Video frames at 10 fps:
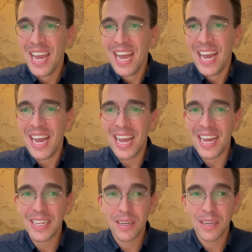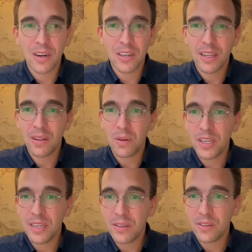The article
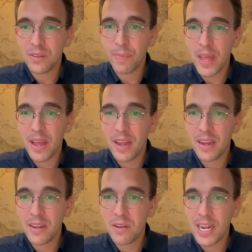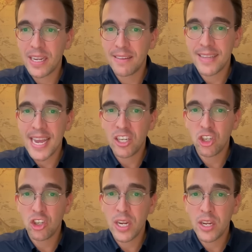continues. The United States
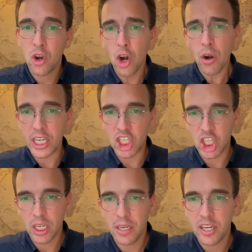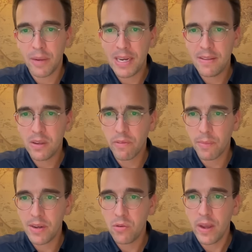should encourage the Japanese
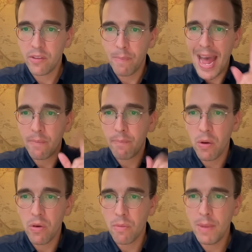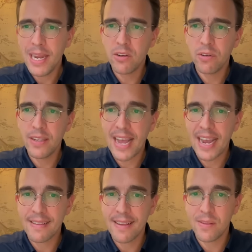government to expand both military's
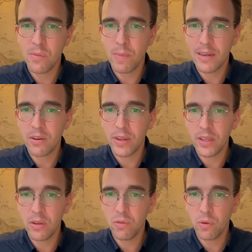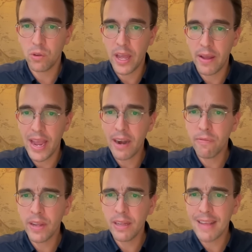access to military useful
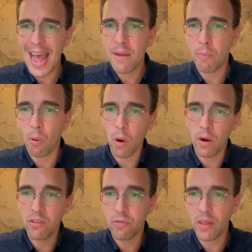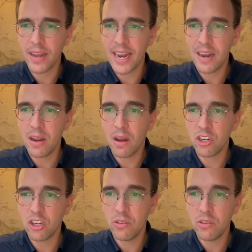airfields and ports, rather than largely